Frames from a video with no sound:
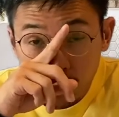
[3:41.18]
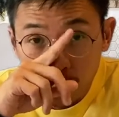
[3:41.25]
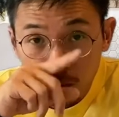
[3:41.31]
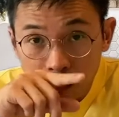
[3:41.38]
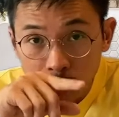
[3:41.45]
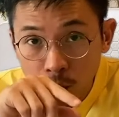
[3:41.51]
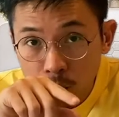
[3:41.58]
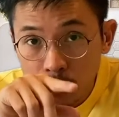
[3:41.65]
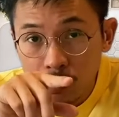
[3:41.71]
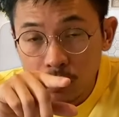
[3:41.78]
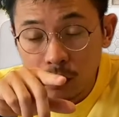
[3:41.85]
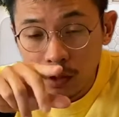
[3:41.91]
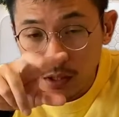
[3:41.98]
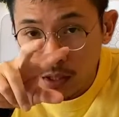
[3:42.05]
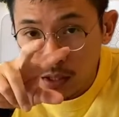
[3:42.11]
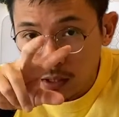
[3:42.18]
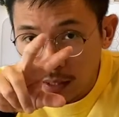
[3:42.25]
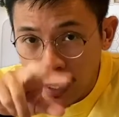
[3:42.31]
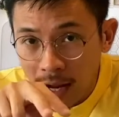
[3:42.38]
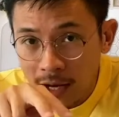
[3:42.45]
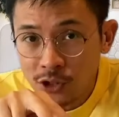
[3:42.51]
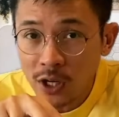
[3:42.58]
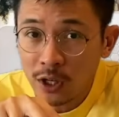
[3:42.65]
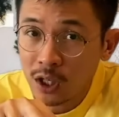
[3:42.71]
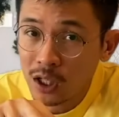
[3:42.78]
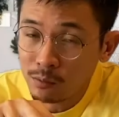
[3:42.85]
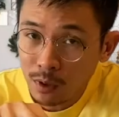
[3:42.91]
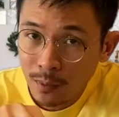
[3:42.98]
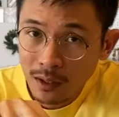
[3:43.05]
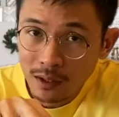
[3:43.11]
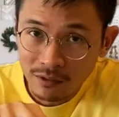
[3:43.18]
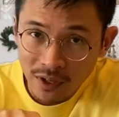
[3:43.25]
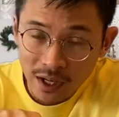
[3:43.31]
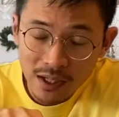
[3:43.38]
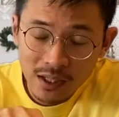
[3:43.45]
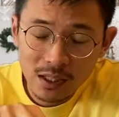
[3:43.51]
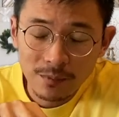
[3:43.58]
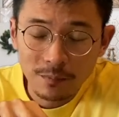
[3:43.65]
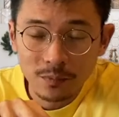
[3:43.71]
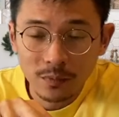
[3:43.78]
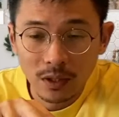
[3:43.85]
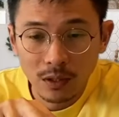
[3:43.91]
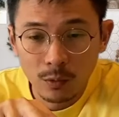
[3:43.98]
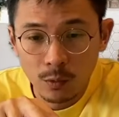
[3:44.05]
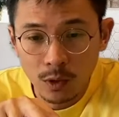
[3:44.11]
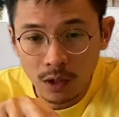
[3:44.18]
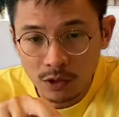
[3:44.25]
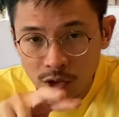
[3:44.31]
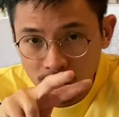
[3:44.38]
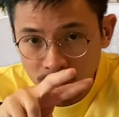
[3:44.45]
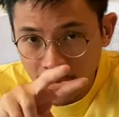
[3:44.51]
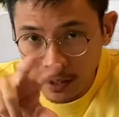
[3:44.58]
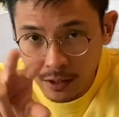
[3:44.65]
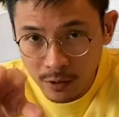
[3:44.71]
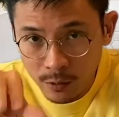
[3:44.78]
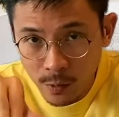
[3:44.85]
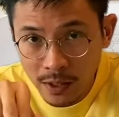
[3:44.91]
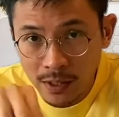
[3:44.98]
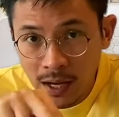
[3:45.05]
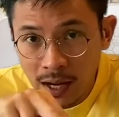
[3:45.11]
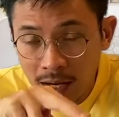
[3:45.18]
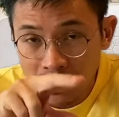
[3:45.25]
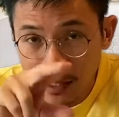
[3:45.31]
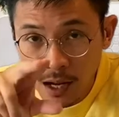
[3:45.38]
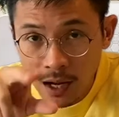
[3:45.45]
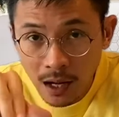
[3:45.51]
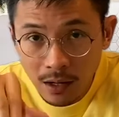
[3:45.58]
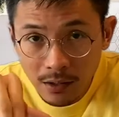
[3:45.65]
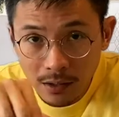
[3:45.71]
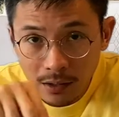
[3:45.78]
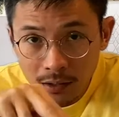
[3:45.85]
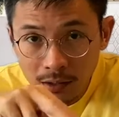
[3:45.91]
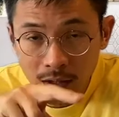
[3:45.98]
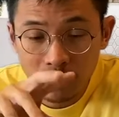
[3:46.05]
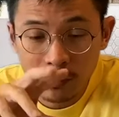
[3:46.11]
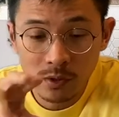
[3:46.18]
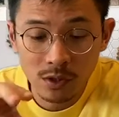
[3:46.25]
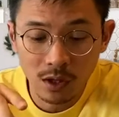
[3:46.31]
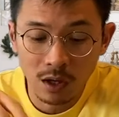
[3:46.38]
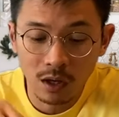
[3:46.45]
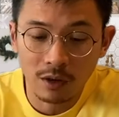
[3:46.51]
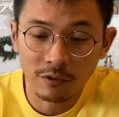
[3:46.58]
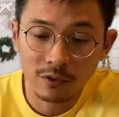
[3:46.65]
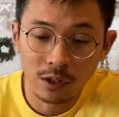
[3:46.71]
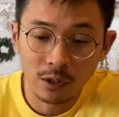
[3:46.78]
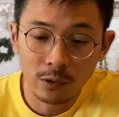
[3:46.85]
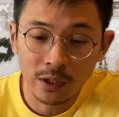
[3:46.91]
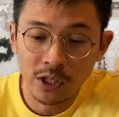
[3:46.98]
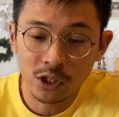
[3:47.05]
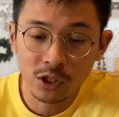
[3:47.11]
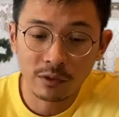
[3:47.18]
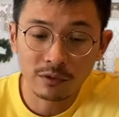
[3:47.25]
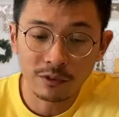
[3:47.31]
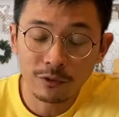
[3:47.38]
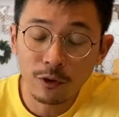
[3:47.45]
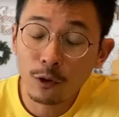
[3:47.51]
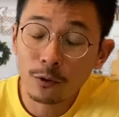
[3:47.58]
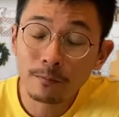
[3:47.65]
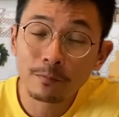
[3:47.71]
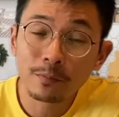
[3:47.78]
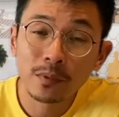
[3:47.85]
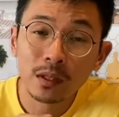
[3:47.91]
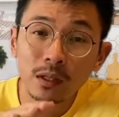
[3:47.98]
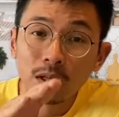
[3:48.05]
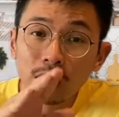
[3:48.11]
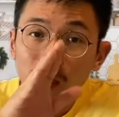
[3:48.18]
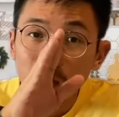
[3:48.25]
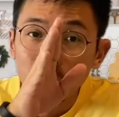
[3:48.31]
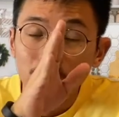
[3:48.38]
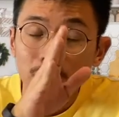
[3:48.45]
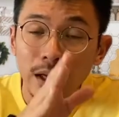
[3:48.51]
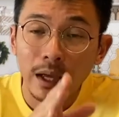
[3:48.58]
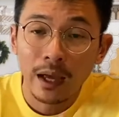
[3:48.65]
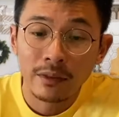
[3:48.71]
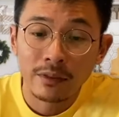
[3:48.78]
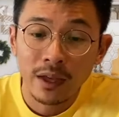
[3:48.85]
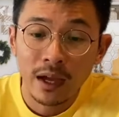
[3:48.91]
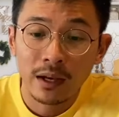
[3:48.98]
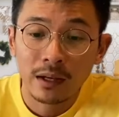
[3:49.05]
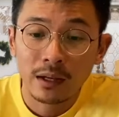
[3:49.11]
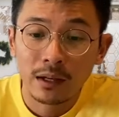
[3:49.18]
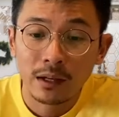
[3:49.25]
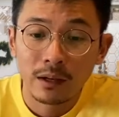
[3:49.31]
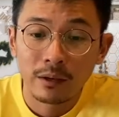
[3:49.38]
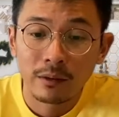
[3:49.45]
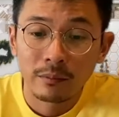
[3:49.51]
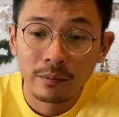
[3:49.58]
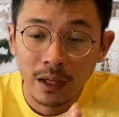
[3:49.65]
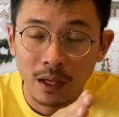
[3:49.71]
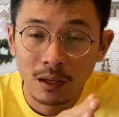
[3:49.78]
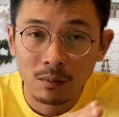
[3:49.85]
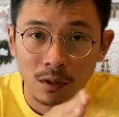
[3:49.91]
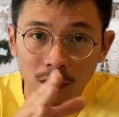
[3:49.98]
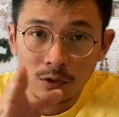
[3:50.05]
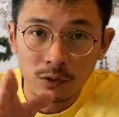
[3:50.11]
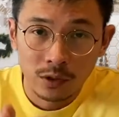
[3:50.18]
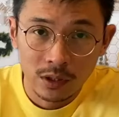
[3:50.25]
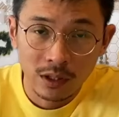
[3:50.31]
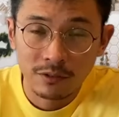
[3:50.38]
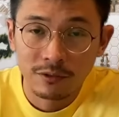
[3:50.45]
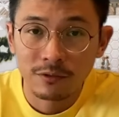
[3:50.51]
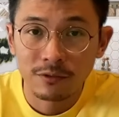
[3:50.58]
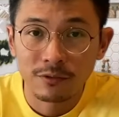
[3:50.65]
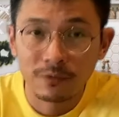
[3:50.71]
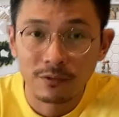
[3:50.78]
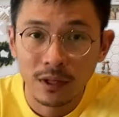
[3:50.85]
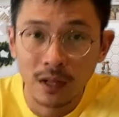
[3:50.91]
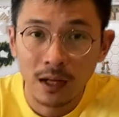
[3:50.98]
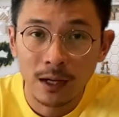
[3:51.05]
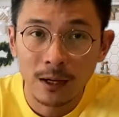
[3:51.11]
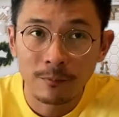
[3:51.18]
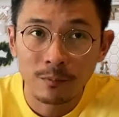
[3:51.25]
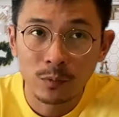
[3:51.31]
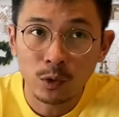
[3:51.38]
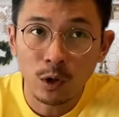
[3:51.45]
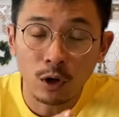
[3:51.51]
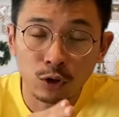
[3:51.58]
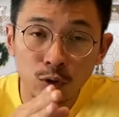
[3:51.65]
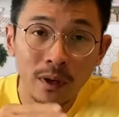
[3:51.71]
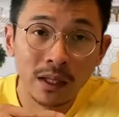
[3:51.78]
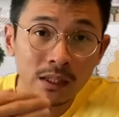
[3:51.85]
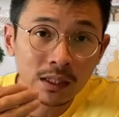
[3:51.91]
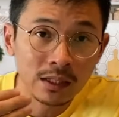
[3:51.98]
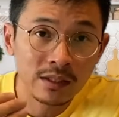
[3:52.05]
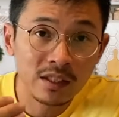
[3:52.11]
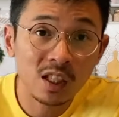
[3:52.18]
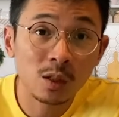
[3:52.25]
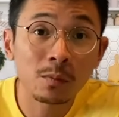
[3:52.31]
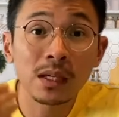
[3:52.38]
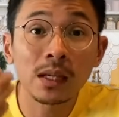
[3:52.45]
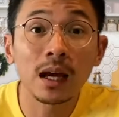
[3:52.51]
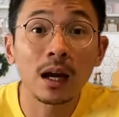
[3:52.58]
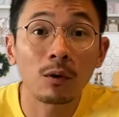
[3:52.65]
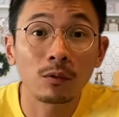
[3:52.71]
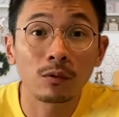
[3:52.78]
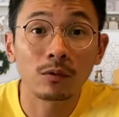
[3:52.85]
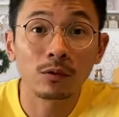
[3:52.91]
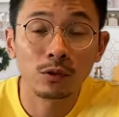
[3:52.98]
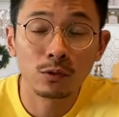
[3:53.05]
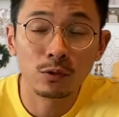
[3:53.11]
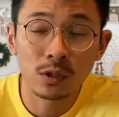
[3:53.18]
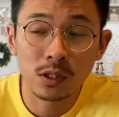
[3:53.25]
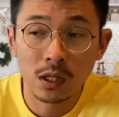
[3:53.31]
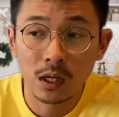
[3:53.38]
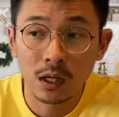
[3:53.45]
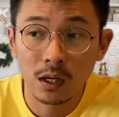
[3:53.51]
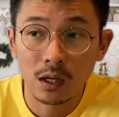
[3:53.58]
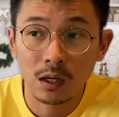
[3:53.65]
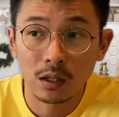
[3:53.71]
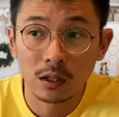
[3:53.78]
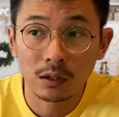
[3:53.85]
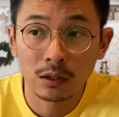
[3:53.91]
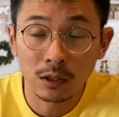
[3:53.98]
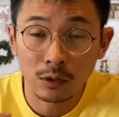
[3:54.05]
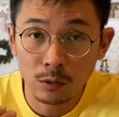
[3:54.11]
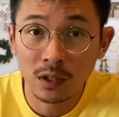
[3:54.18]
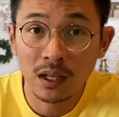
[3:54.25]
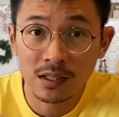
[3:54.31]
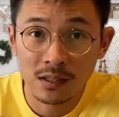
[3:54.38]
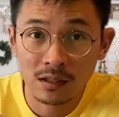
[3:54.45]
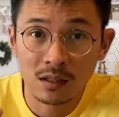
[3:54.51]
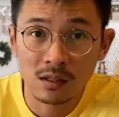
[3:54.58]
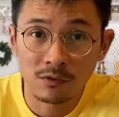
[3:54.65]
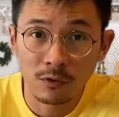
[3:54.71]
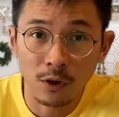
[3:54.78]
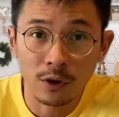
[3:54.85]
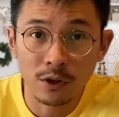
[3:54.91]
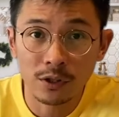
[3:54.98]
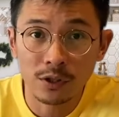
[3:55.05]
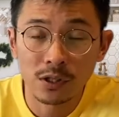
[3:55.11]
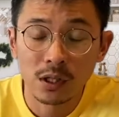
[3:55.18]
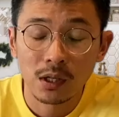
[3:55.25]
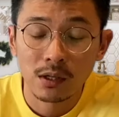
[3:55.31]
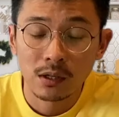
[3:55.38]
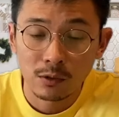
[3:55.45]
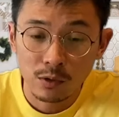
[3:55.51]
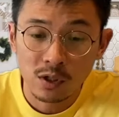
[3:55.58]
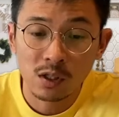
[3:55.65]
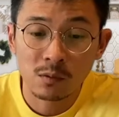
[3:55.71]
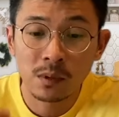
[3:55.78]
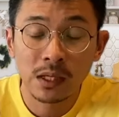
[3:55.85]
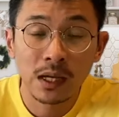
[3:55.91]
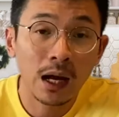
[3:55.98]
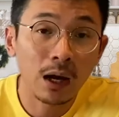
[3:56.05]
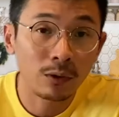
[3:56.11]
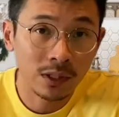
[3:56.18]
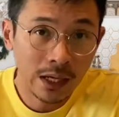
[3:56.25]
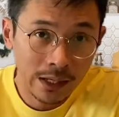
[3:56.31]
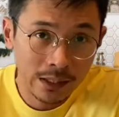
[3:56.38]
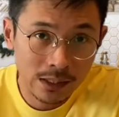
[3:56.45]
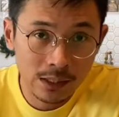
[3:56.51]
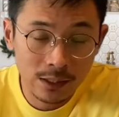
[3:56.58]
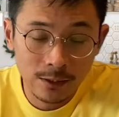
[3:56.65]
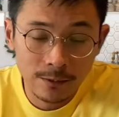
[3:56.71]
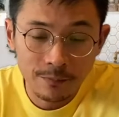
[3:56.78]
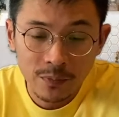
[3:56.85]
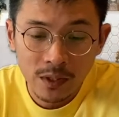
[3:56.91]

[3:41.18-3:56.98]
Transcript: use the eye tracker on a mobile device will track where the eyes are in terms of the location of the phone, and then be able to to automatically speak out, use the Google Assistant's voice to speak out the answer.